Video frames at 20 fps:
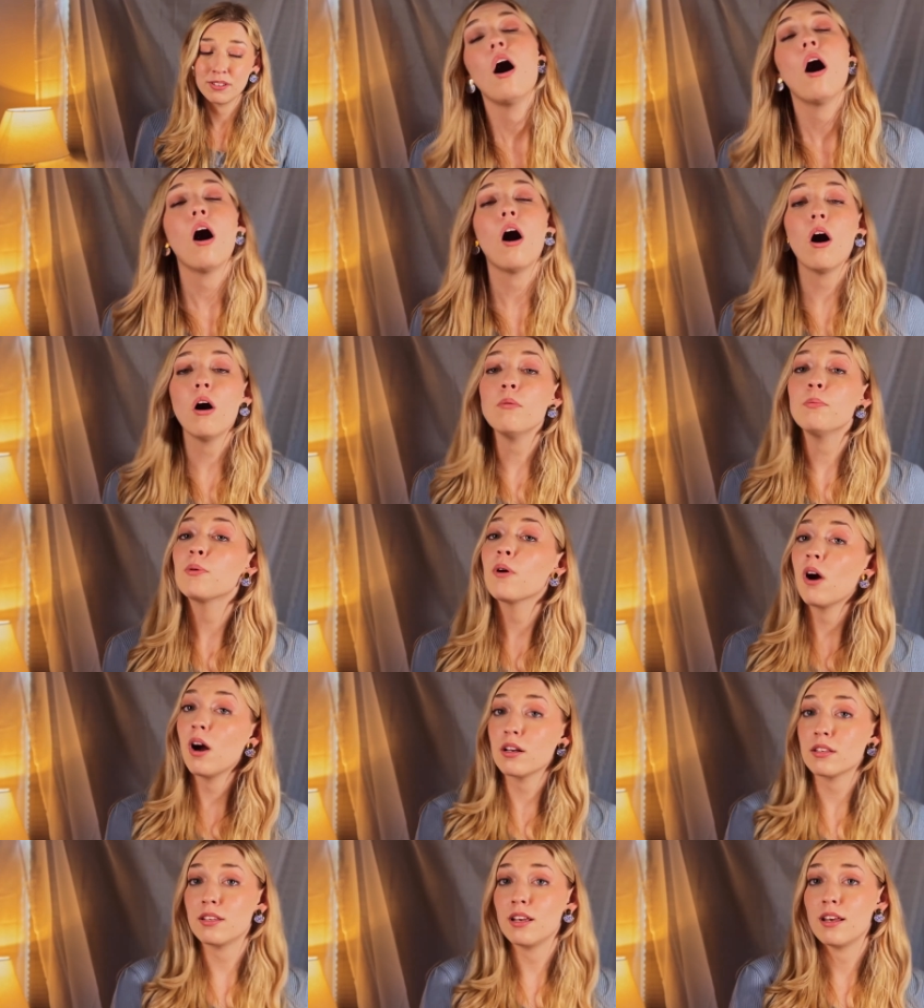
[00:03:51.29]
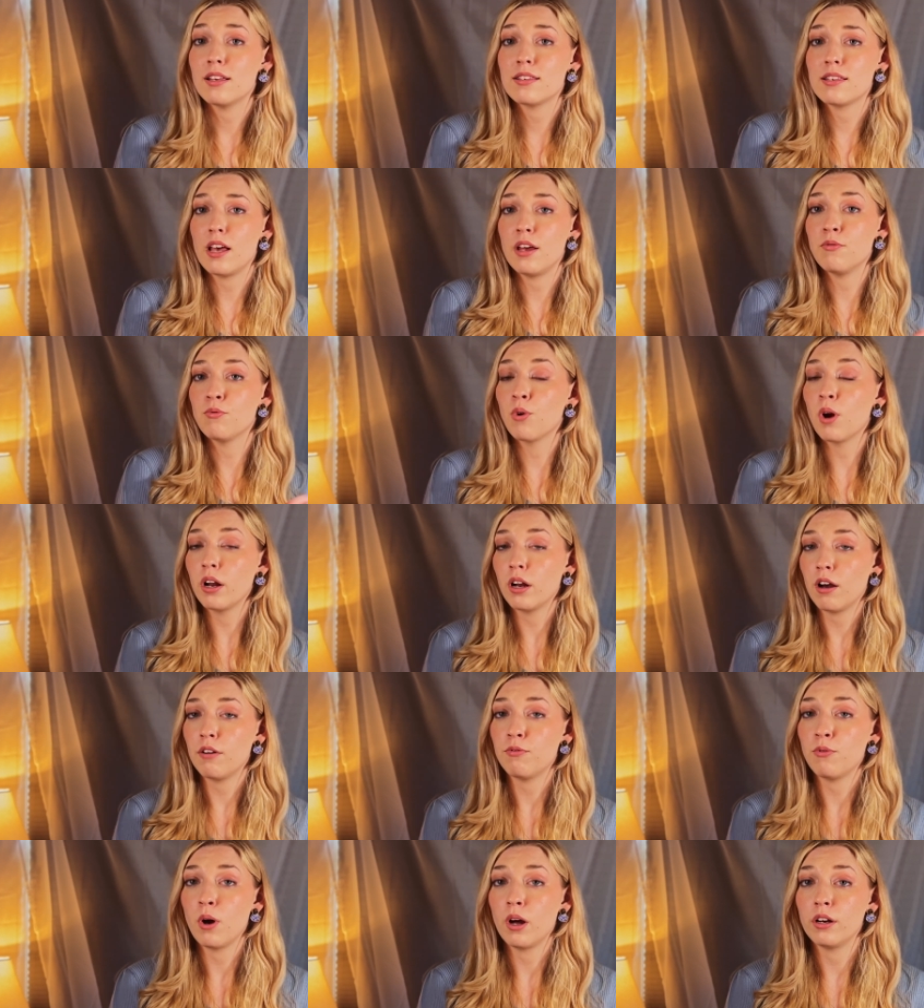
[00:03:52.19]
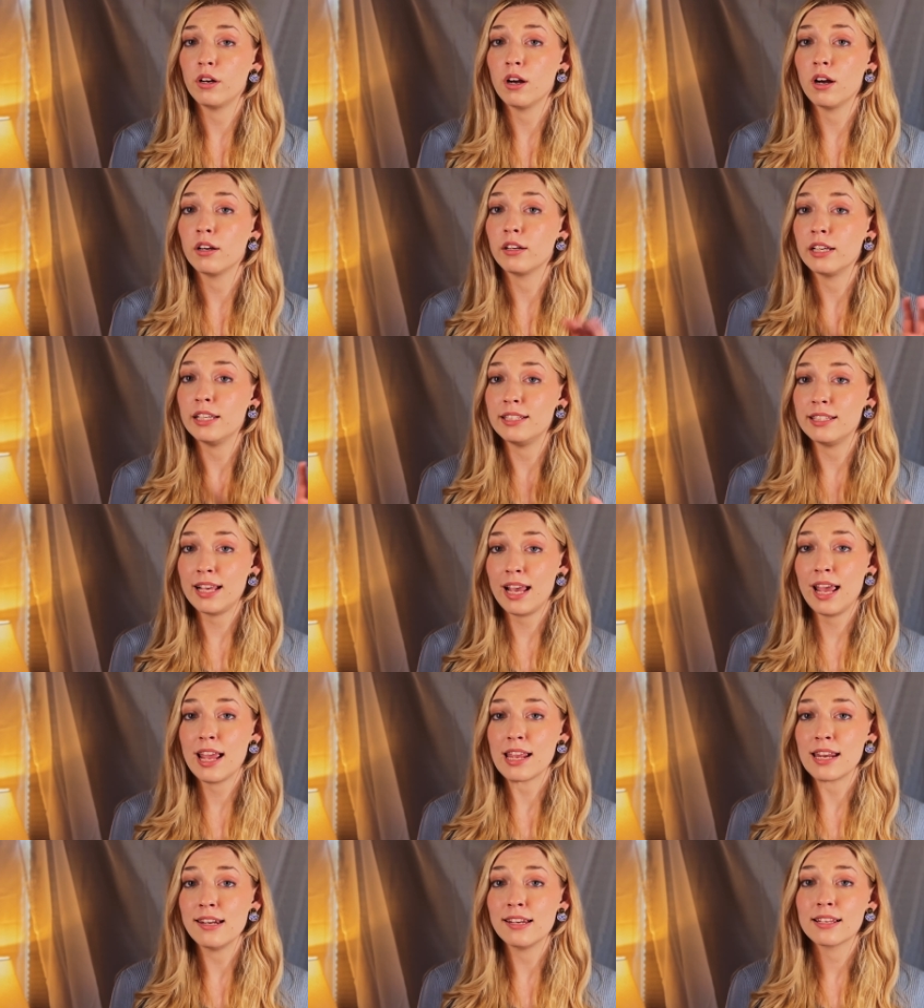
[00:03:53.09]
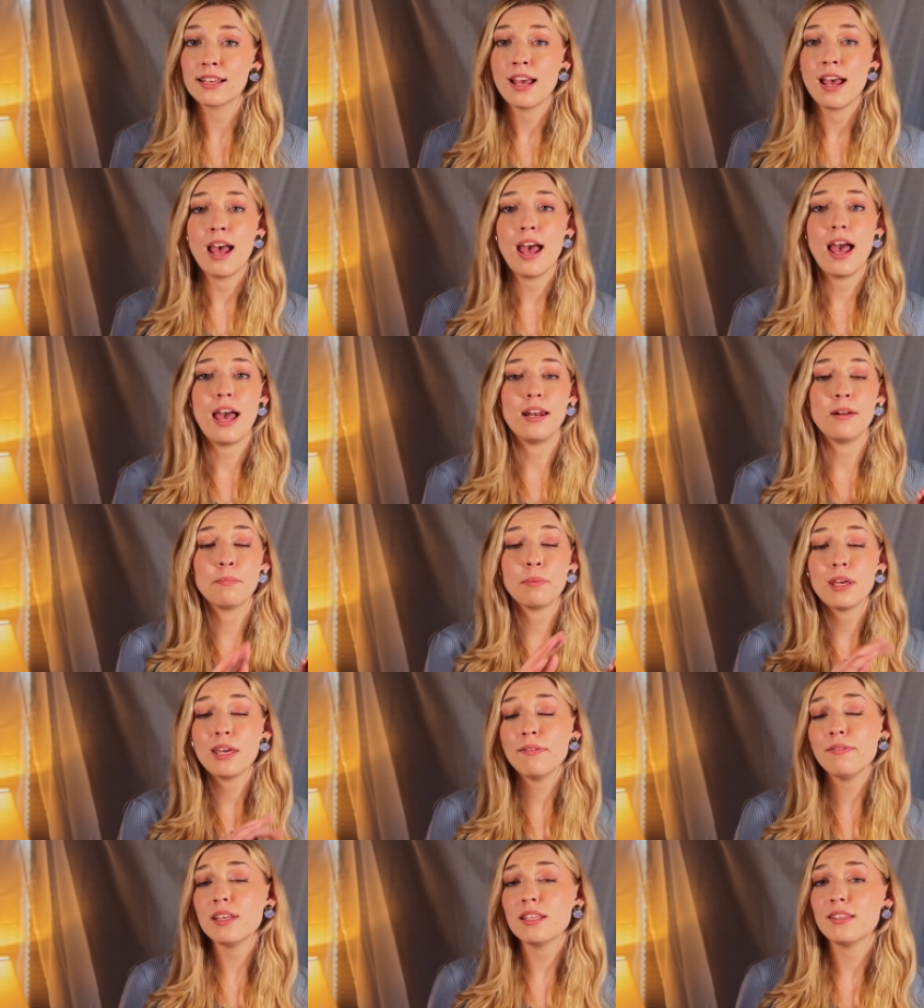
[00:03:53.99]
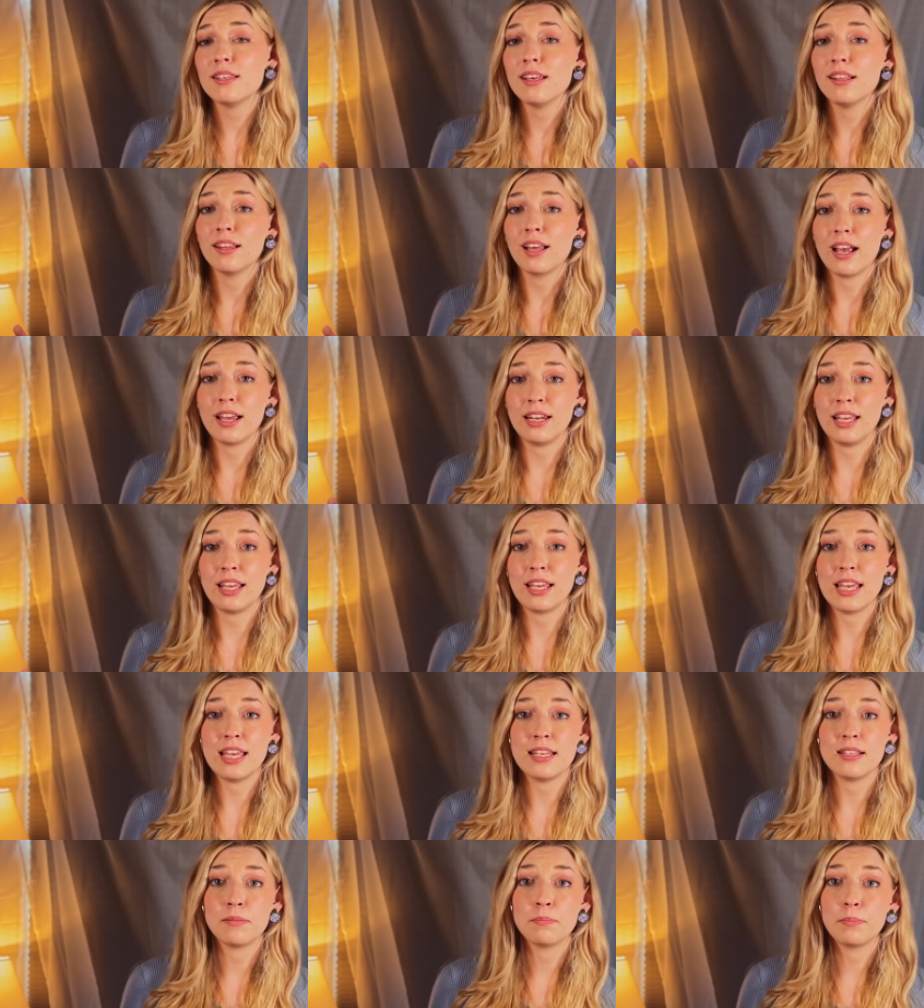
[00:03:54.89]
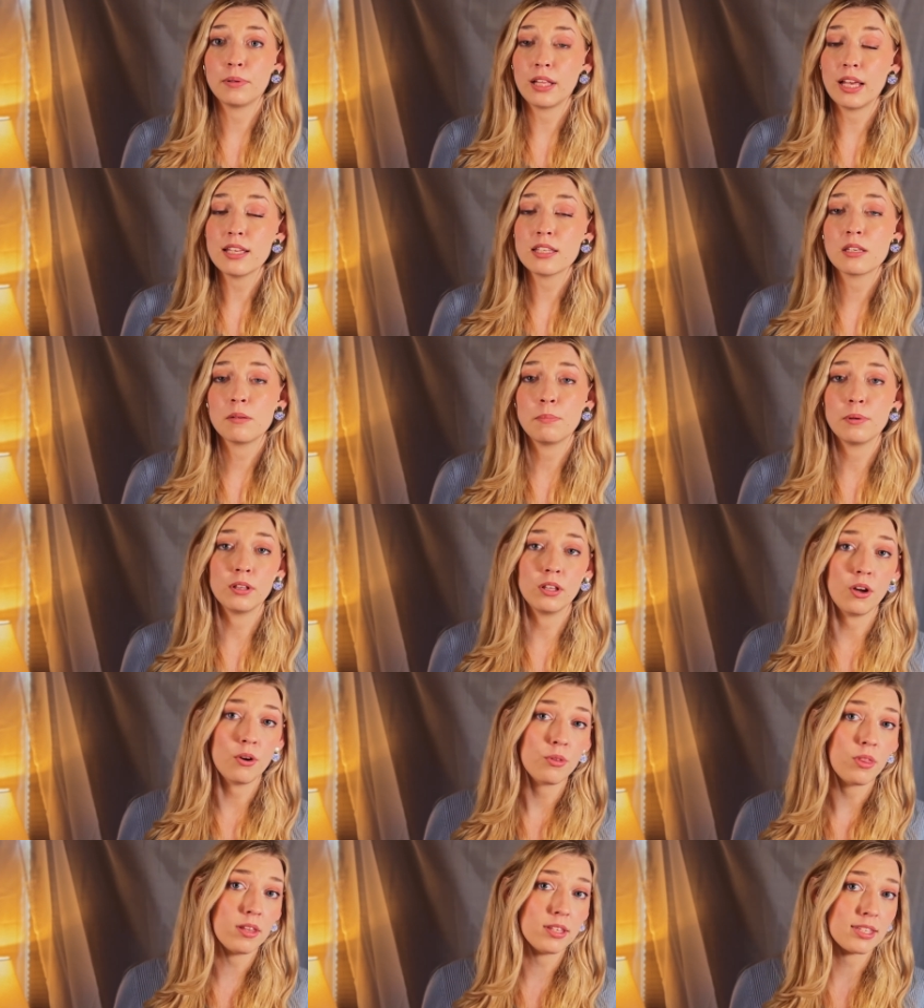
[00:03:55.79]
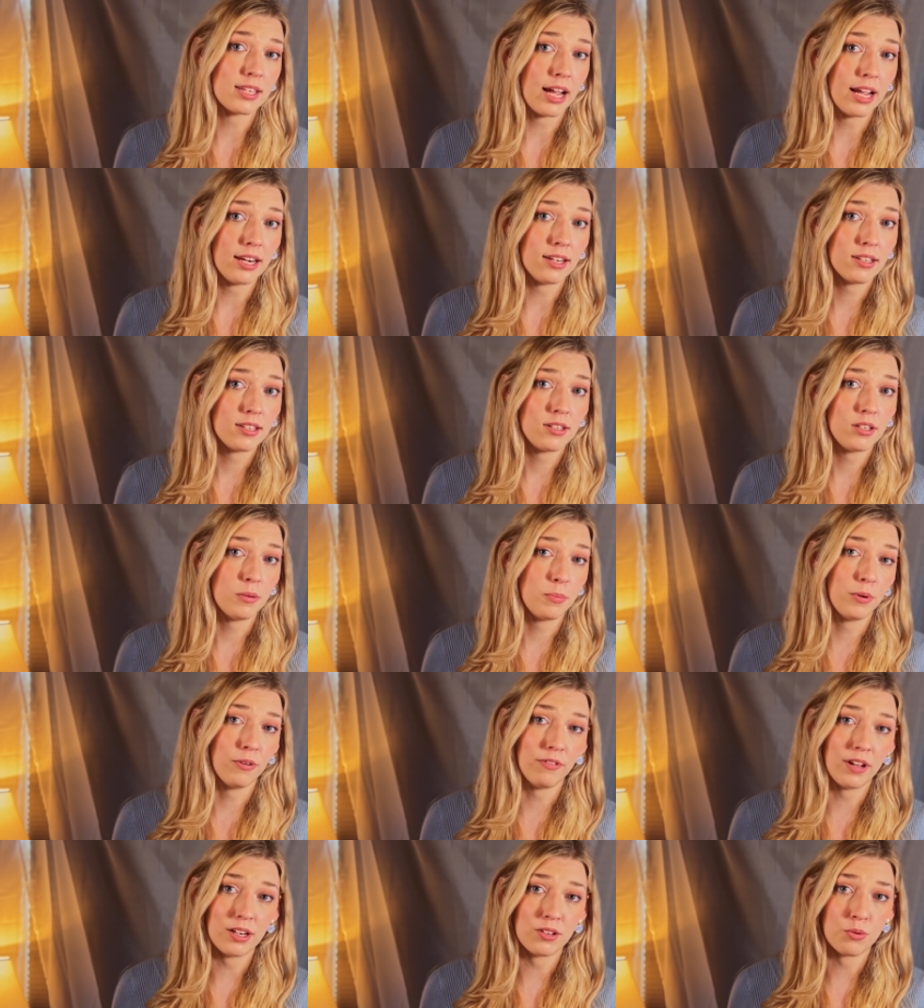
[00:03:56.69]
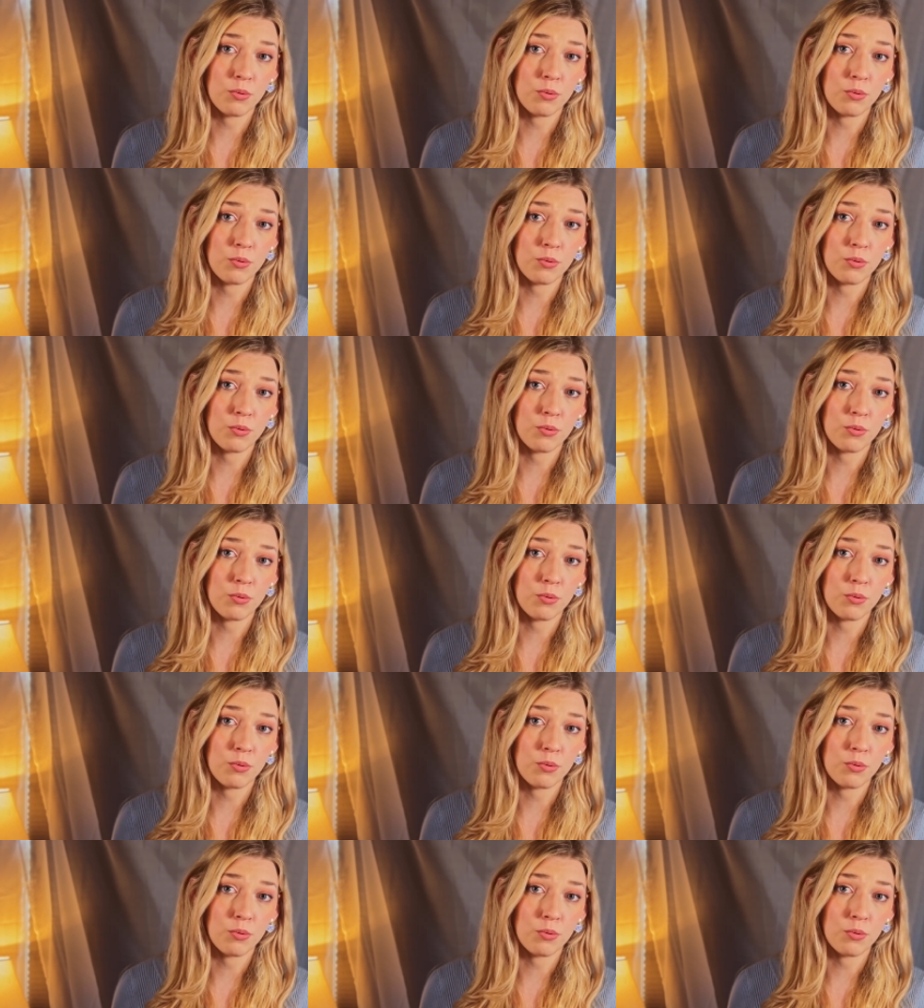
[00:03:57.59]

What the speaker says: All process and runoff water are contained, and a PVC lining is placed below the site to prevent